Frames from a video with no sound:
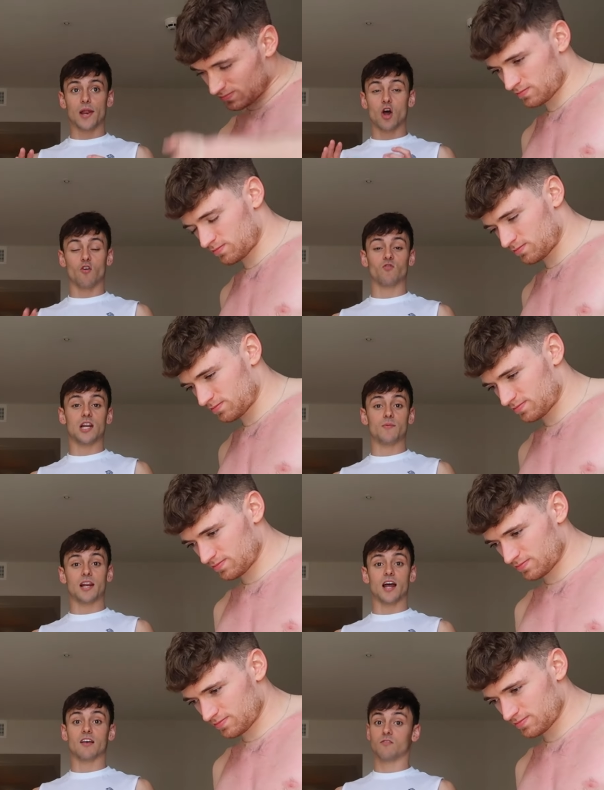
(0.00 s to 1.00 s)
Speaker 1: and not really
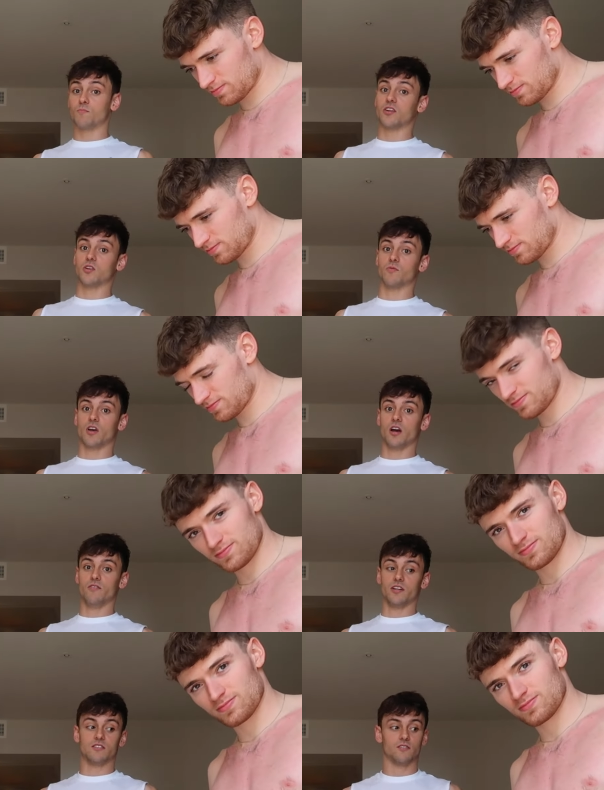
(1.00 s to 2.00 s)
been, especially with
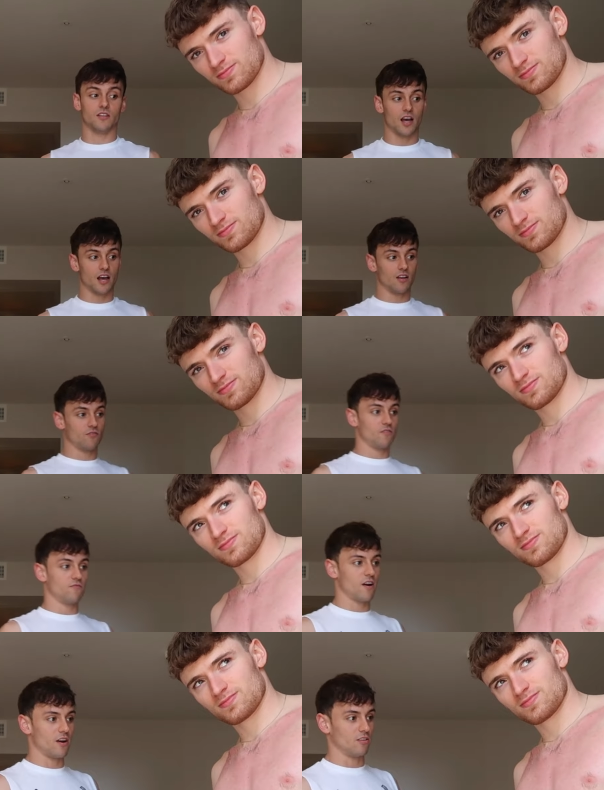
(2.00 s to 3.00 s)
COVID and stuff like that, for a
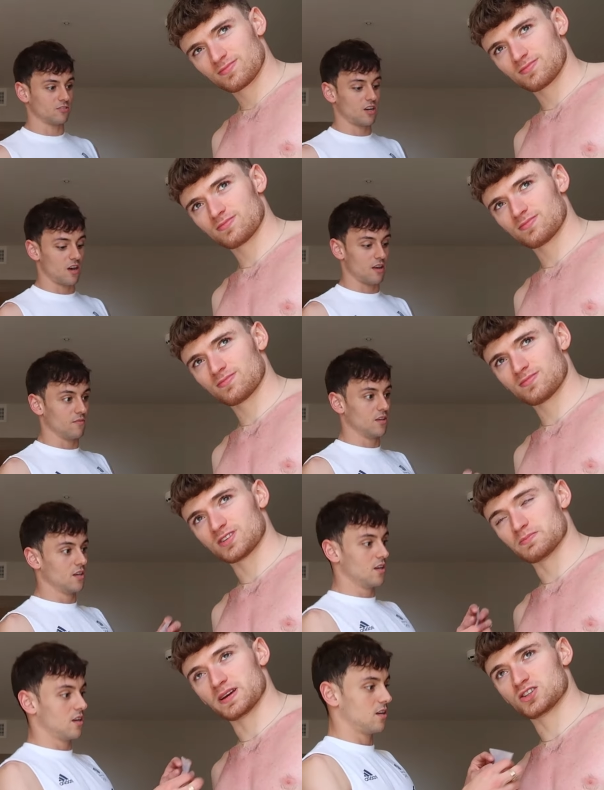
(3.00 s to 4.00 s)
very long time.
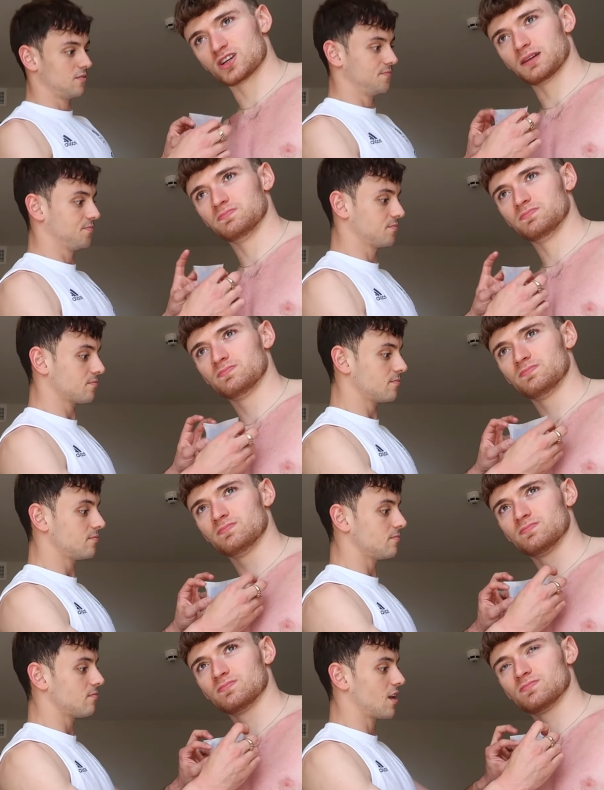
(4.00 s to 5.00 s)
It's a big shame.
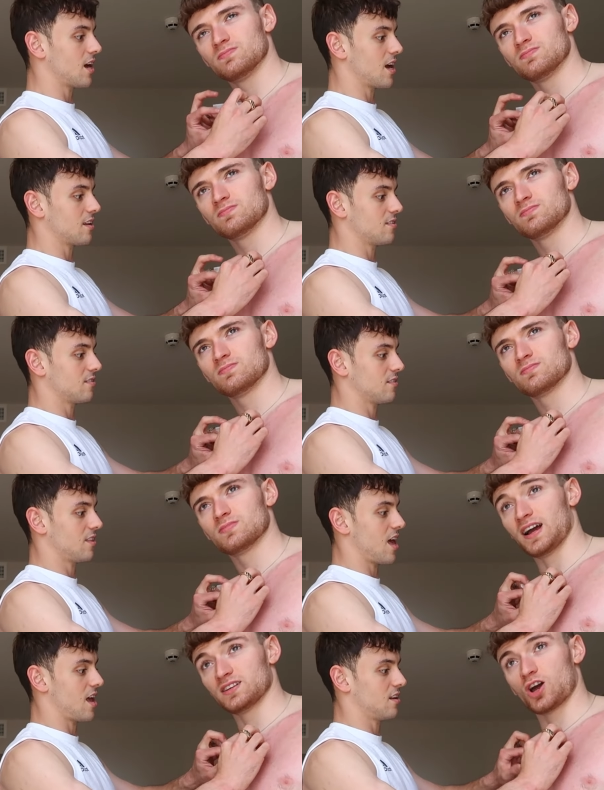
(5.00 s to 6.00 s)
And
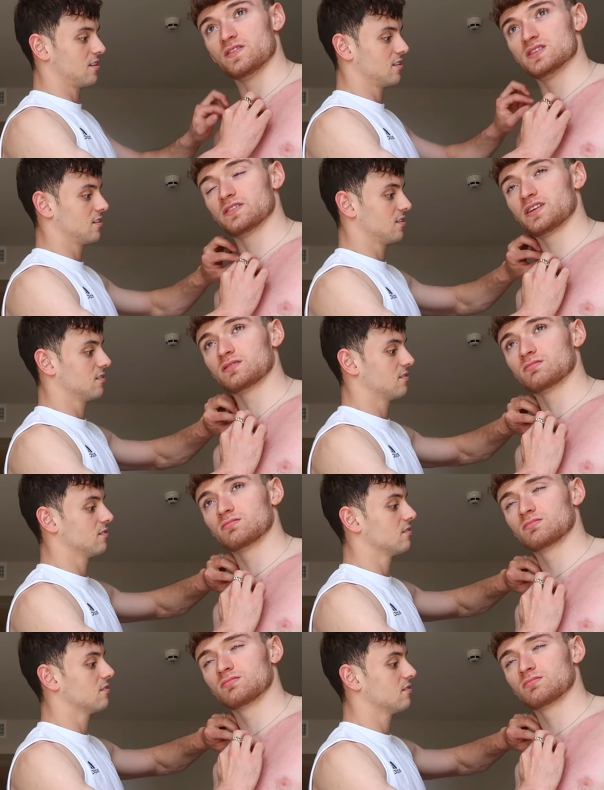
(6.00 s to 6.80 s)
then COVID's a thing.